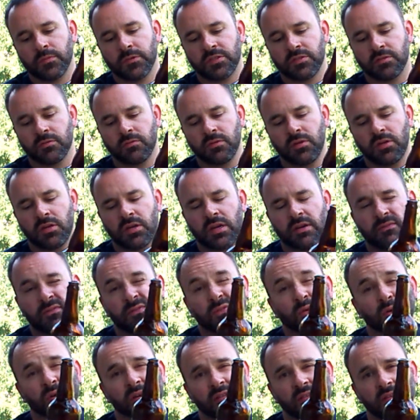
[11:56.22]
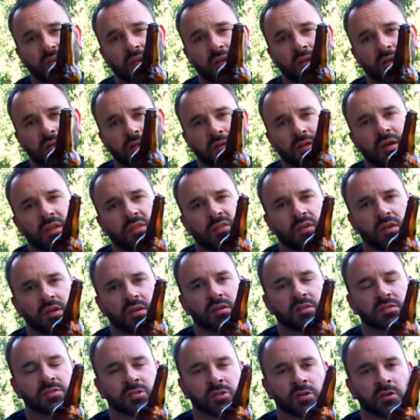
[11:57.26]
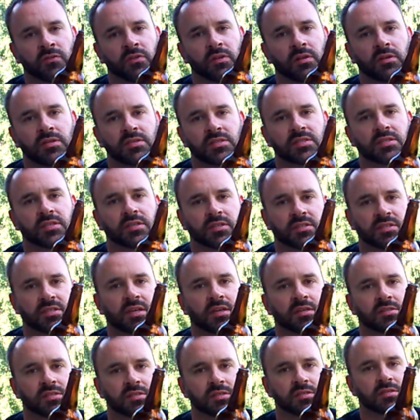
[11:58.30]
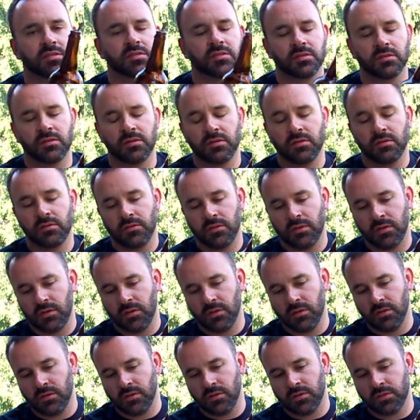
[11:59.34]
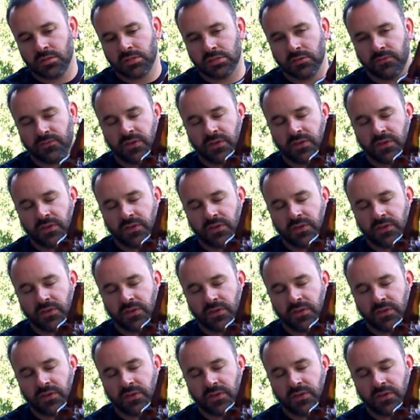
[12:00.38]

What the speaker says: So when you're at 14, I think you deserve at least 6 X's. So